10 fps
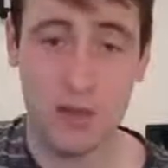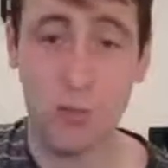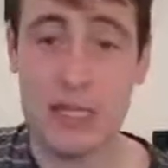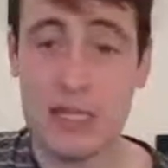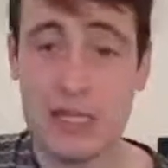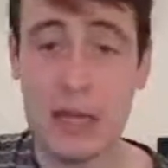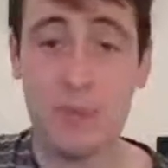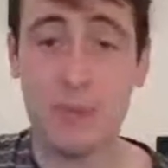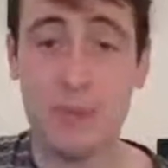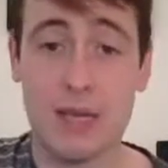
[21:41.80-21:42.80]
We
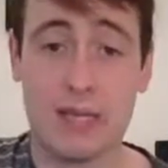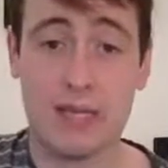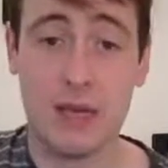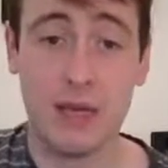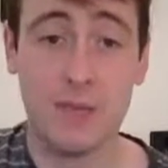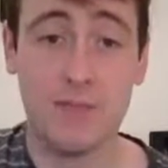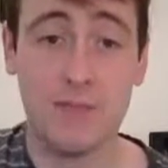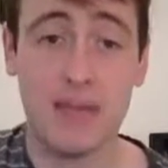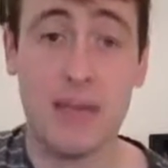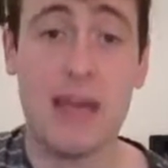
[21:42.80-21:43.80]
skip beat 2
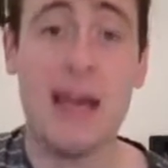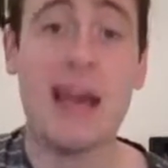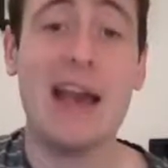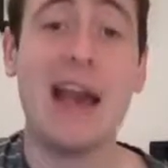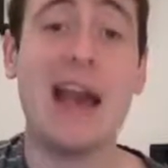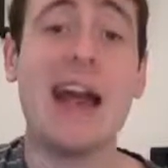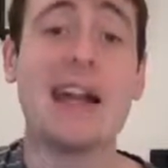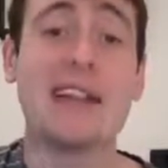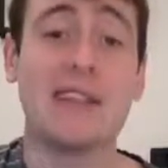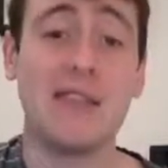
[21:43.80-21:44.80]

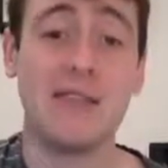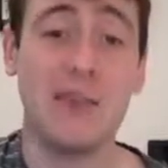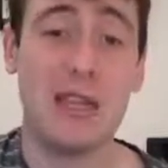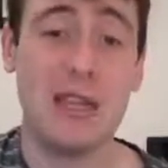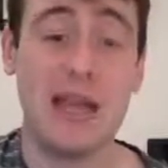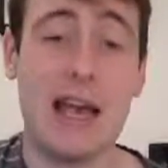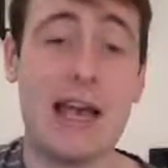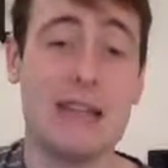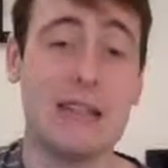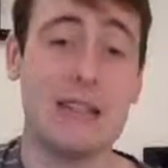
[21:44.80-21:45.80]
and 3
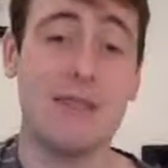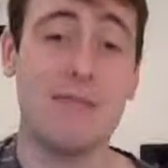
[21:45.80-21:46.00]
and.